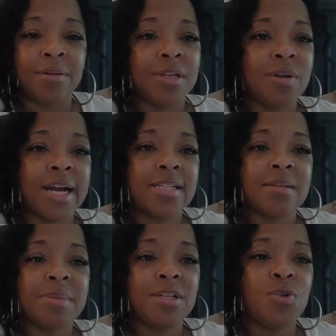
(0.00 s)
don't know, guys.
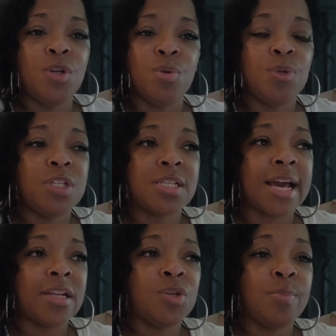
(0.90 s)
I mean, we just
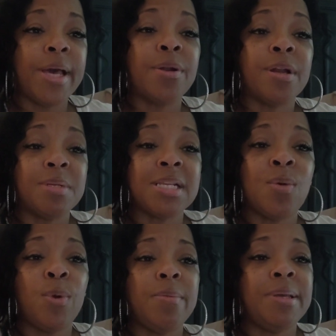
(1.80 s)
got to do better. And I'm going to
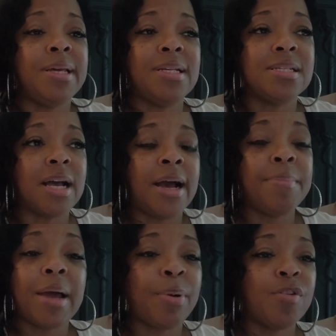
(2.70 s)
say we because
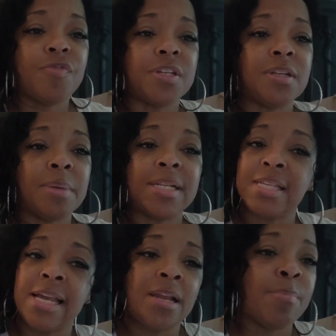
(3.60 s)
I'm not perfect. I'm not
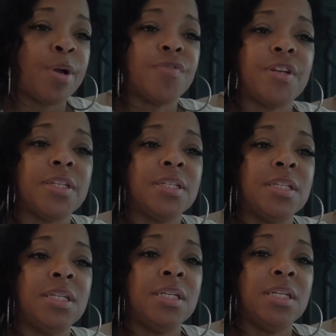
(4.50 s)
saying I'm
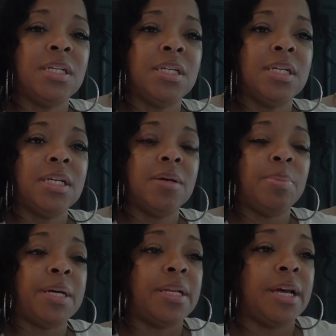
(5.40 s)
perfect.
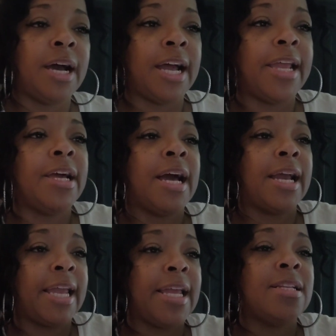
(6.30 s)
But
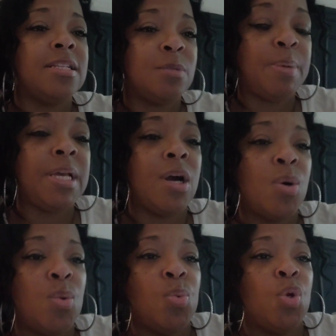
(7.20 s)
I can speak
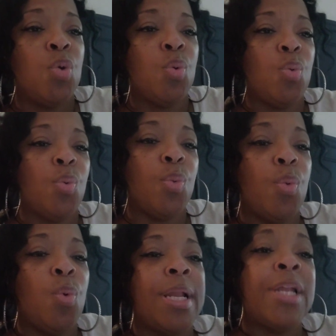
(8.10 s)
on
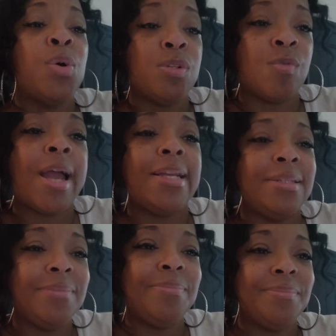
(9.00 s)
what I know is right.